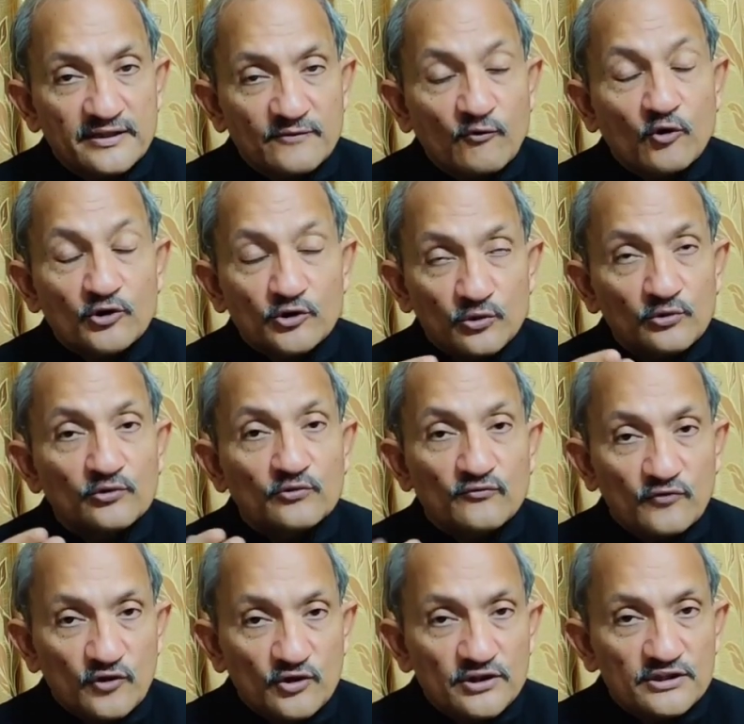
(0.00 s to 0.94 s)
what to
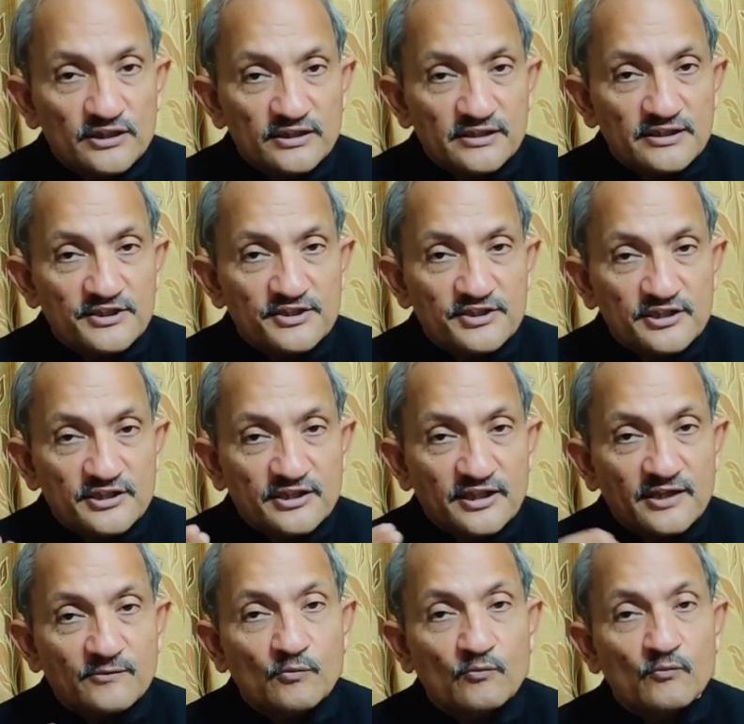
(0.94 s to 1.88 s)
look for in an agent
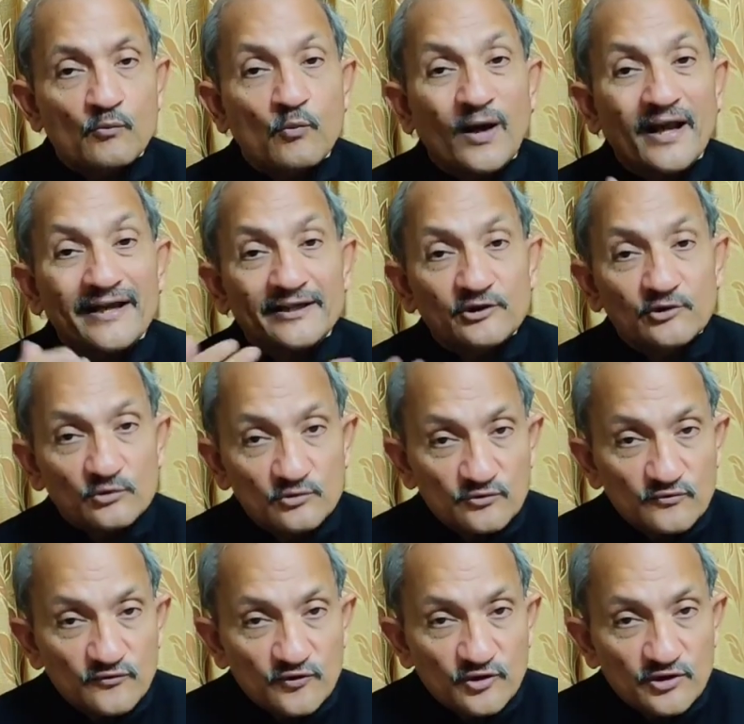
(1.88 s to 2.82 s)
and why to
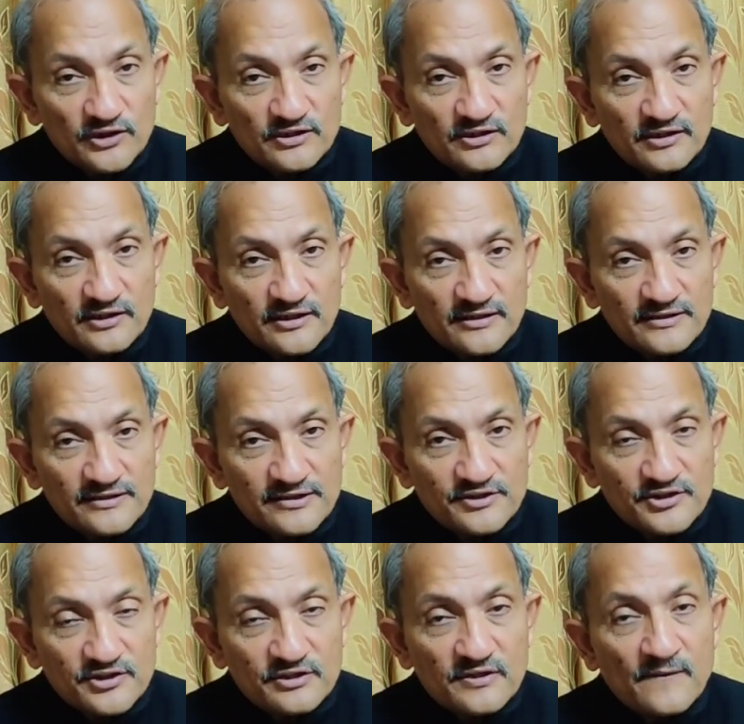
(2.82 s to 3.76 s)
look for an
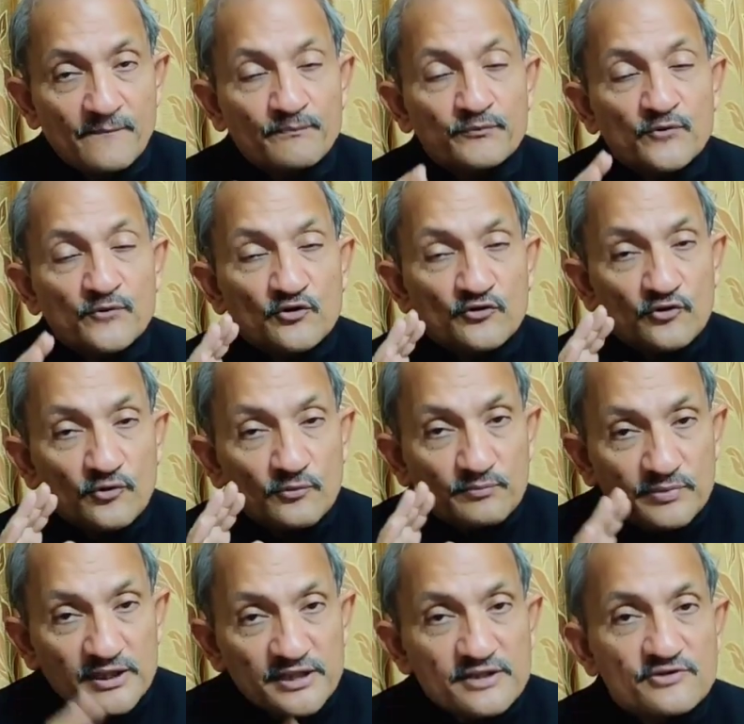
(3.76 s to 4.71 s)
agent. So
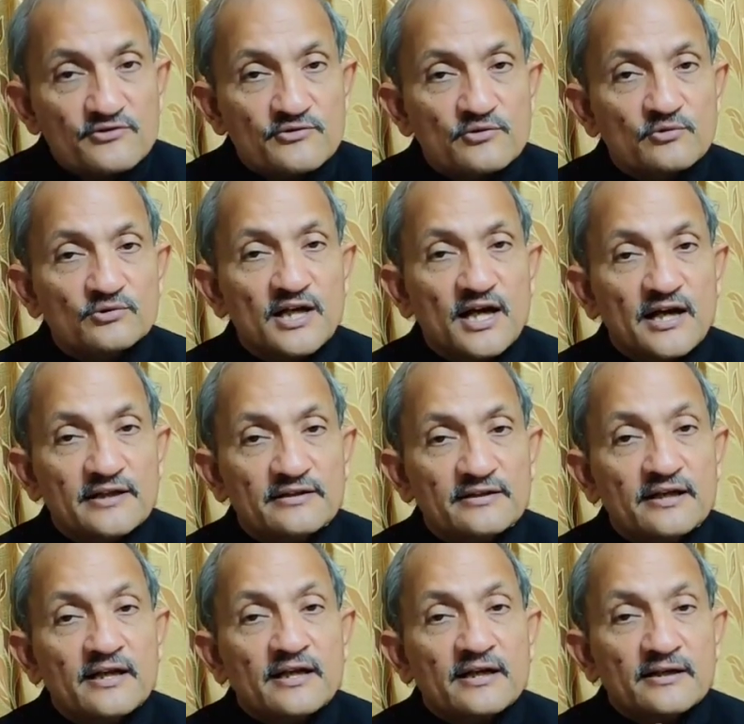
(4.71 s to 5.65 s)
please do that.